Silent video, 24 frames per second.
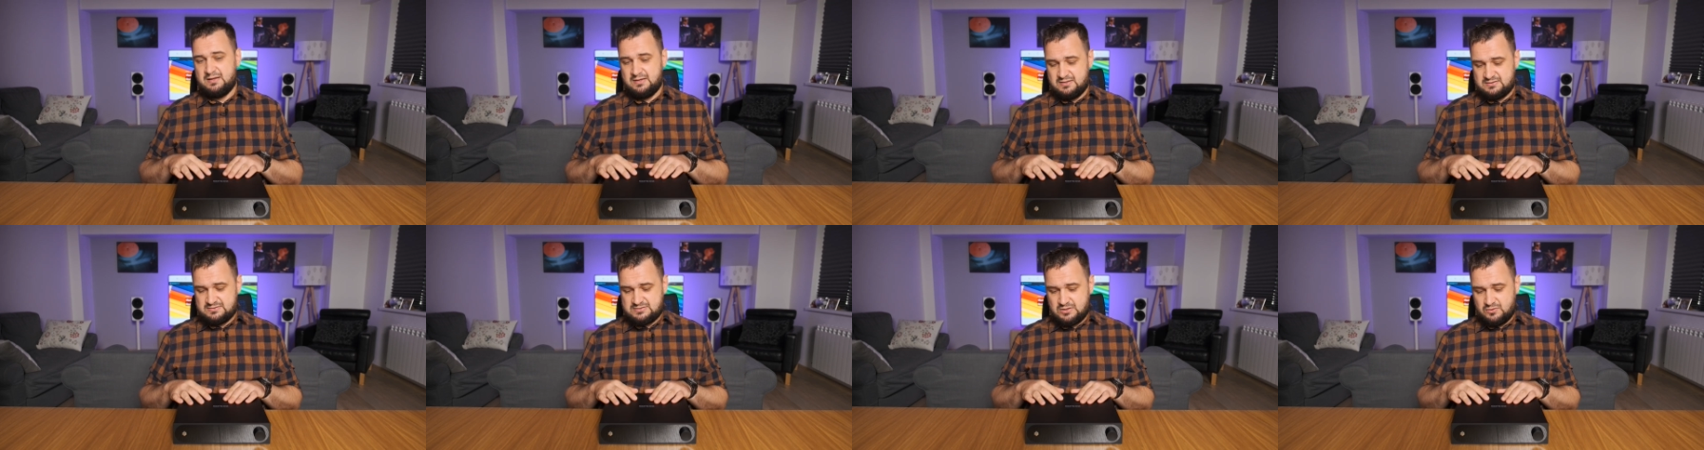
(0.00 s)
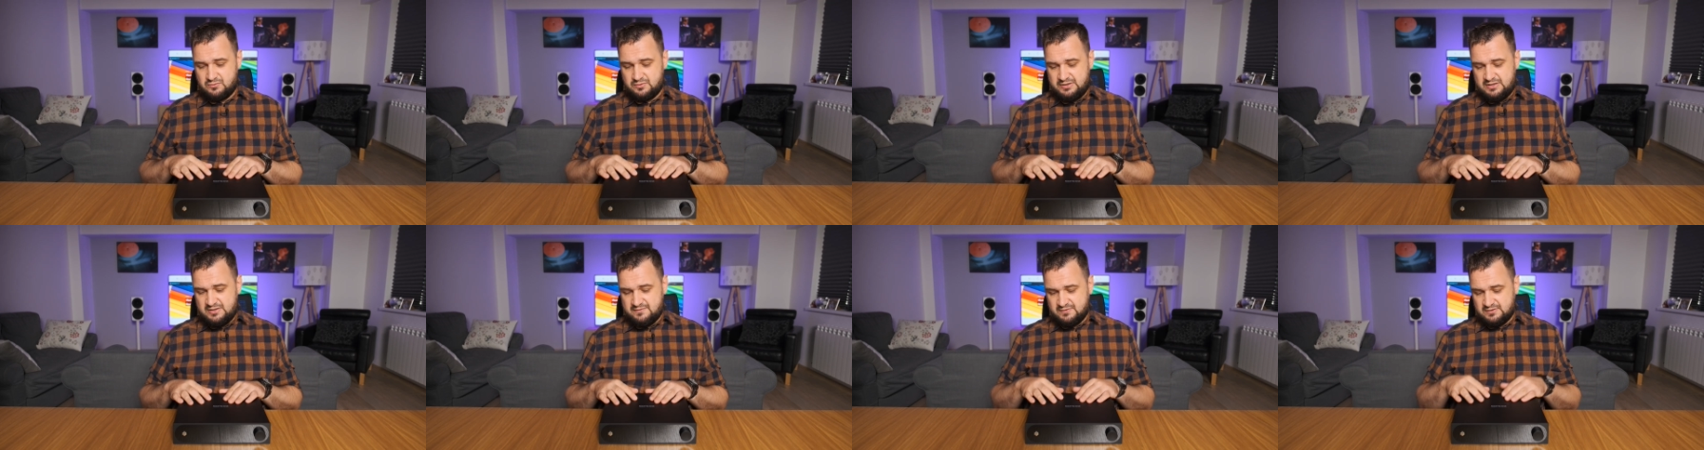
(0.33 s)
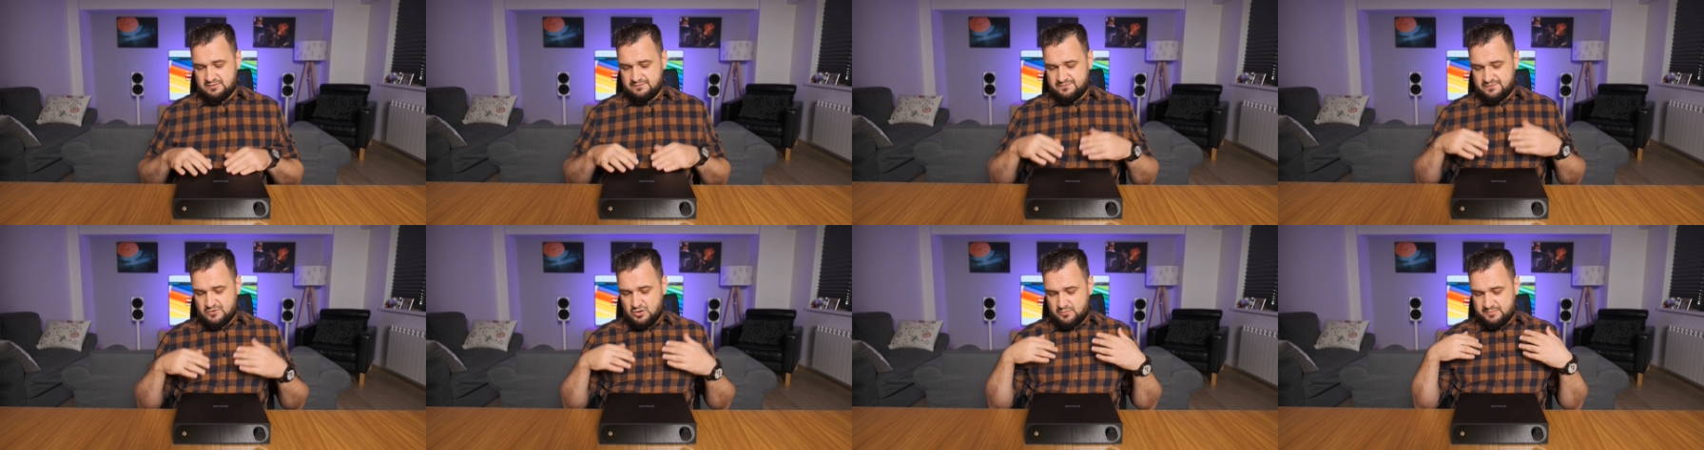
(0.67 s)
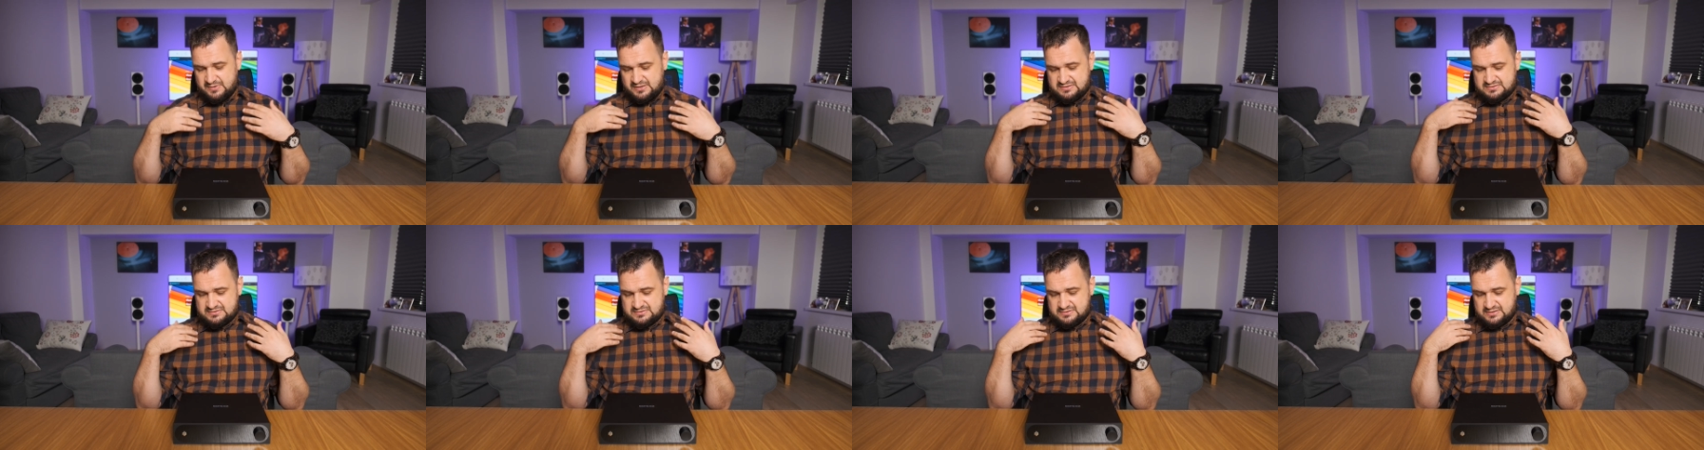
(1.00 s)
So even from
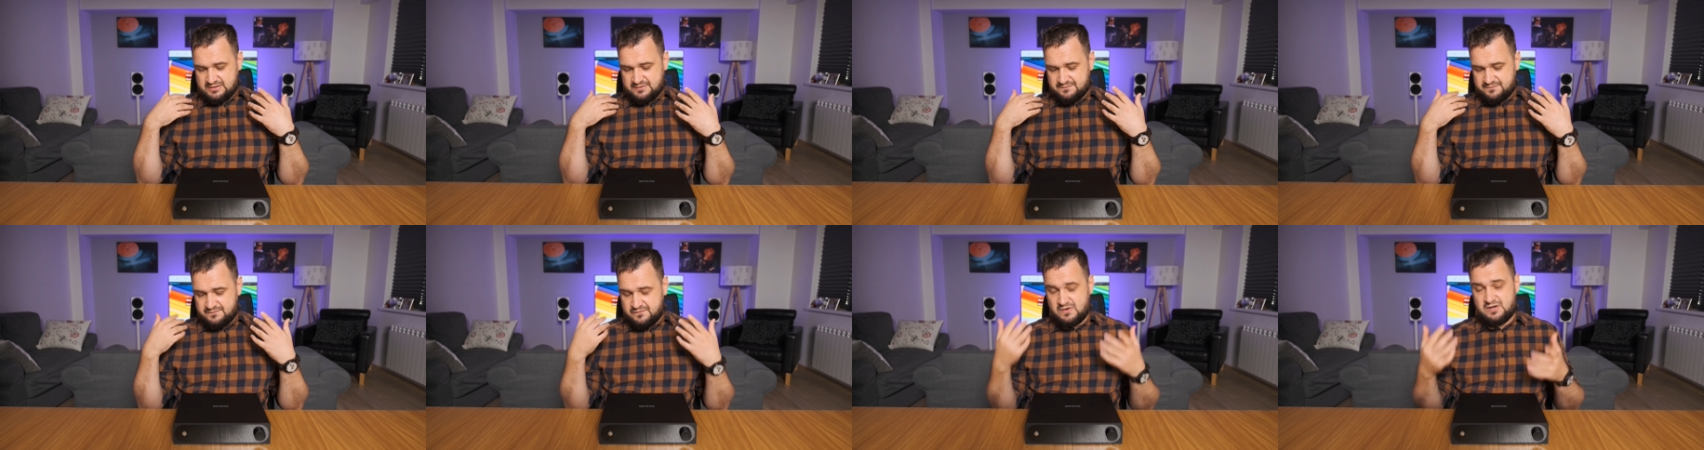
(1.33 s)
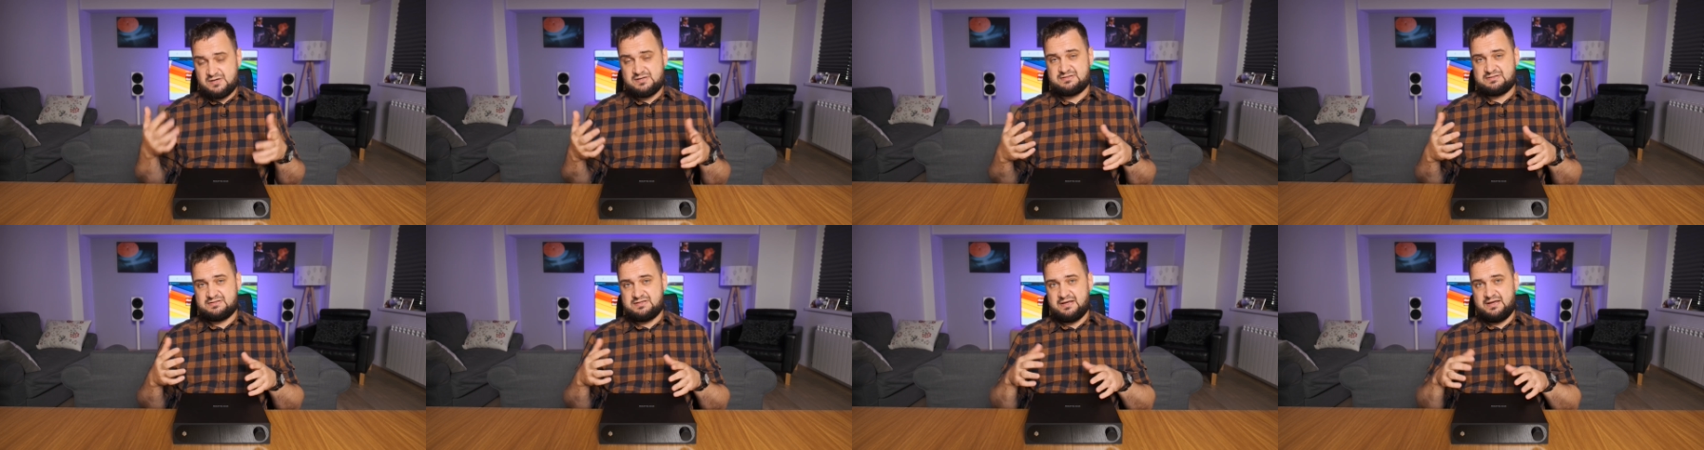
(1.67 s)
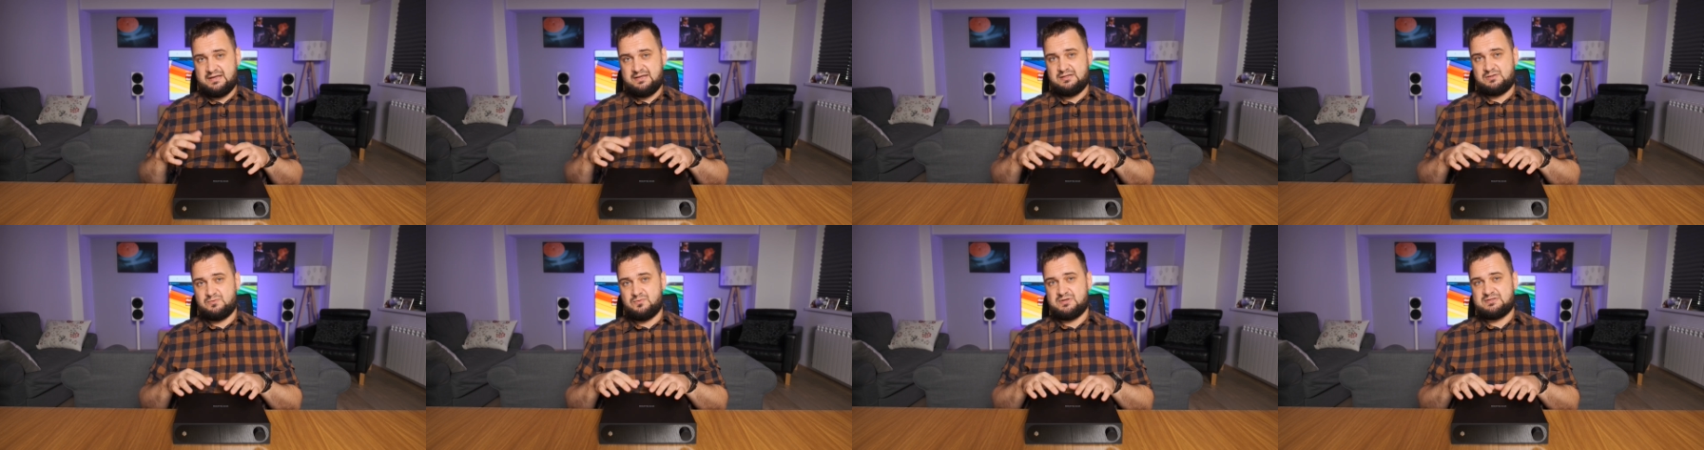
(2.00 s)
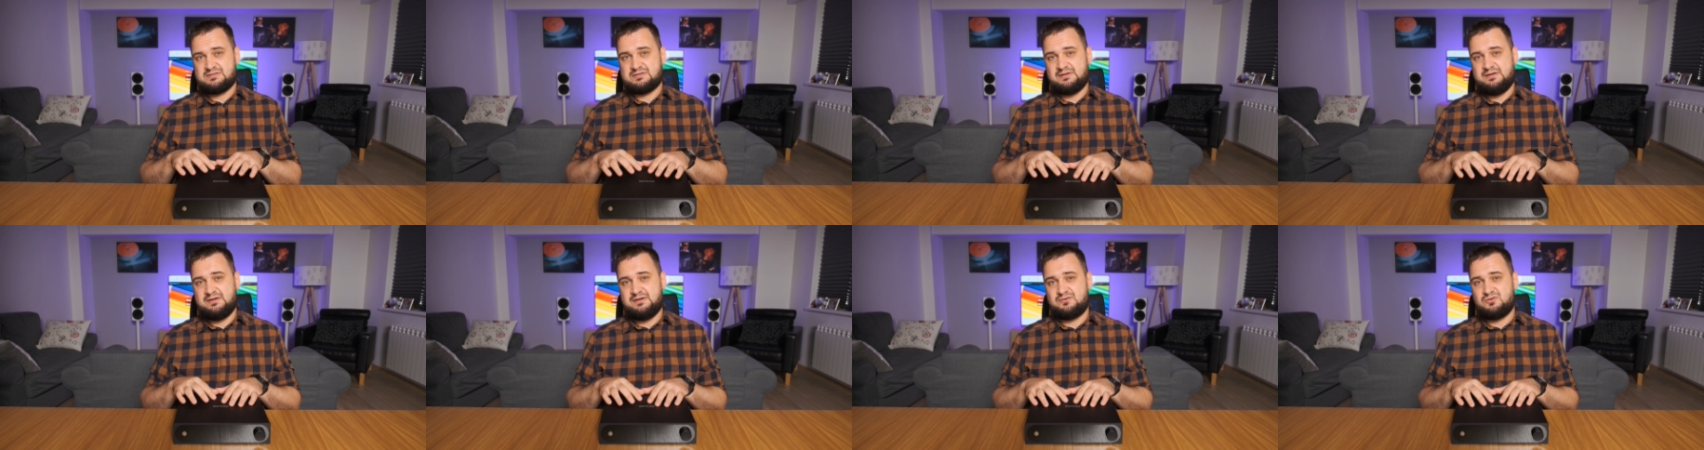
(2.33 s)
its first day, it
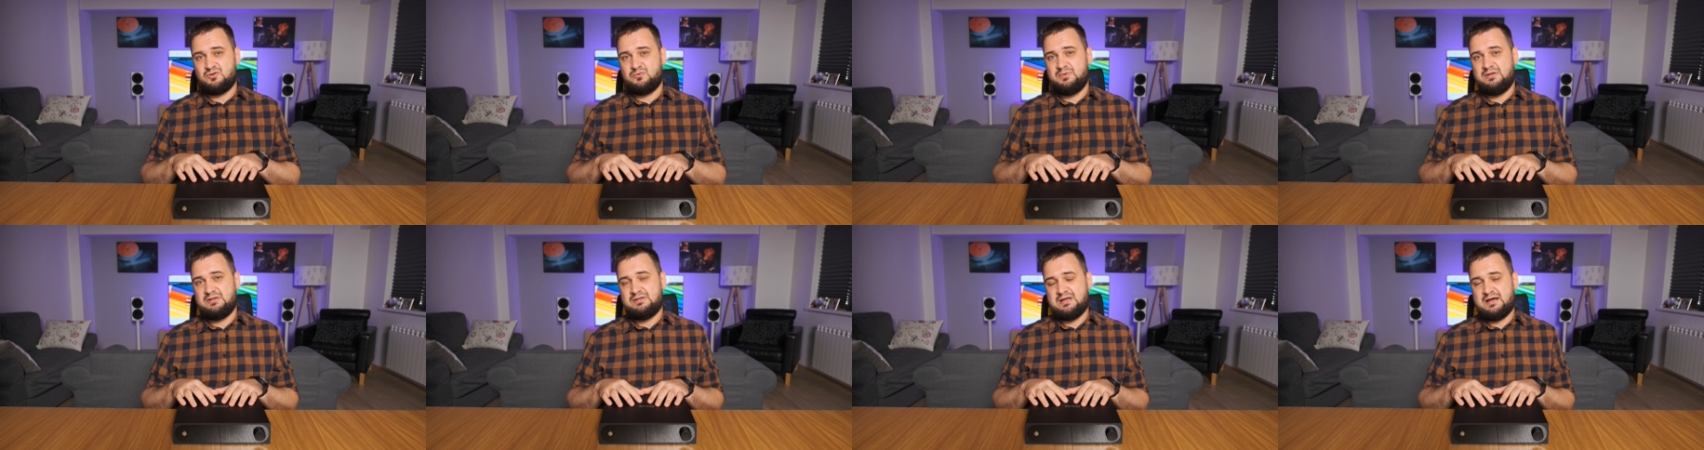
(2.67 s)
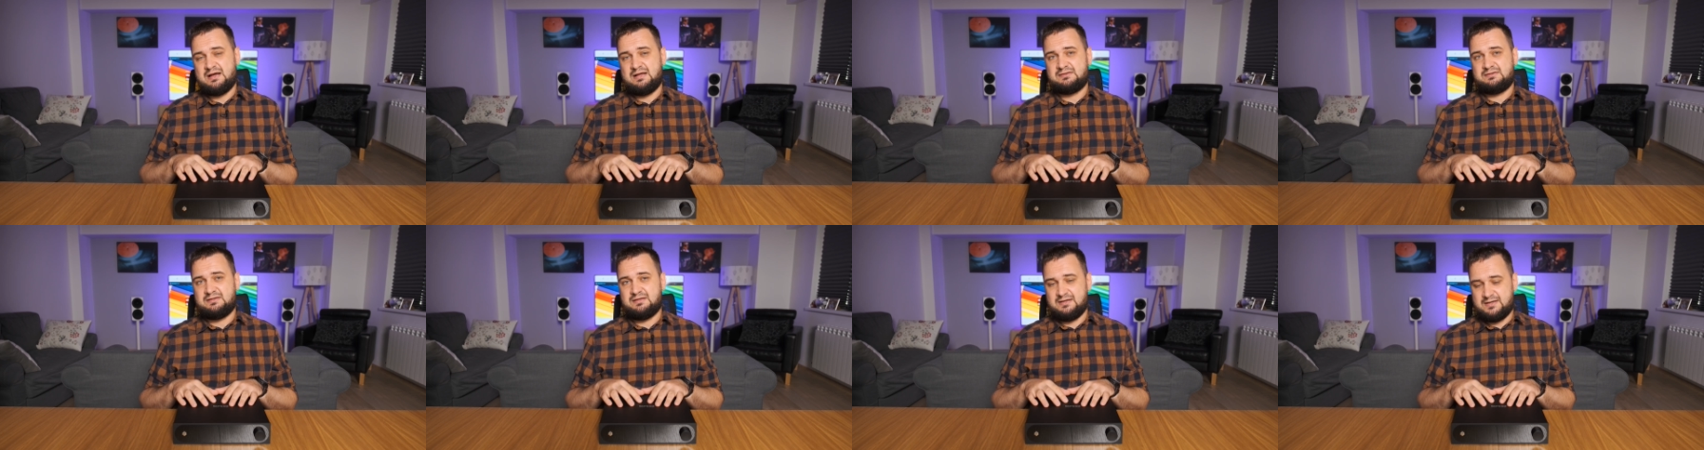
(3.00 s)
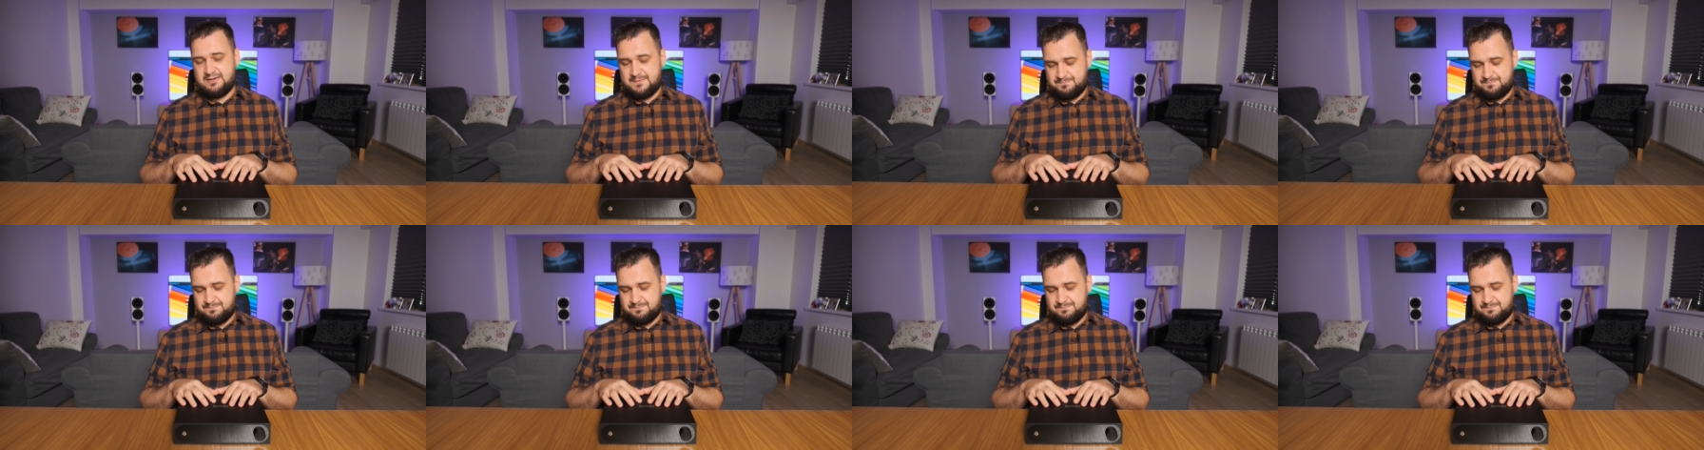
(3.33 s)
was clear to me that